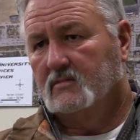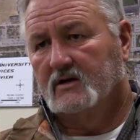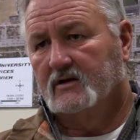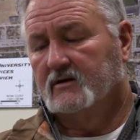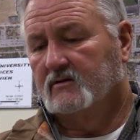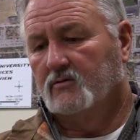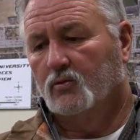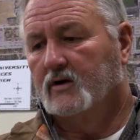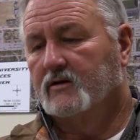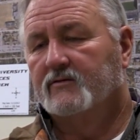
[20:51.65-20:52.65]

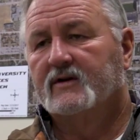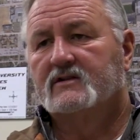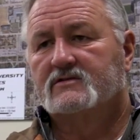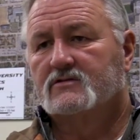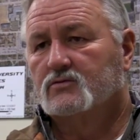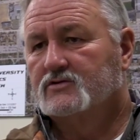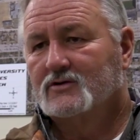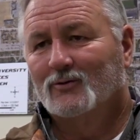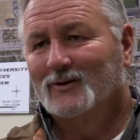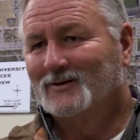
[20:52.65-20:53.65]
one of the faces was
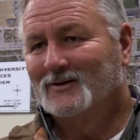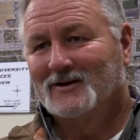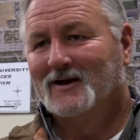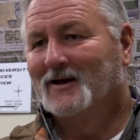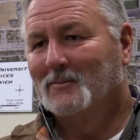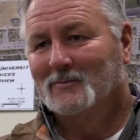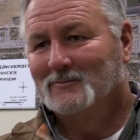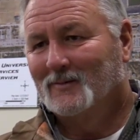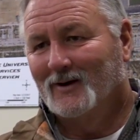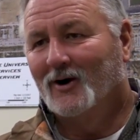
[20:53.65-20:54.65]
showing the time
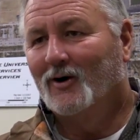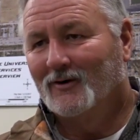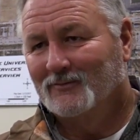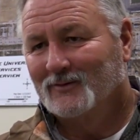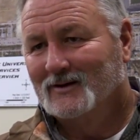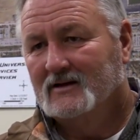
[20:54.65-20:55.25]
off.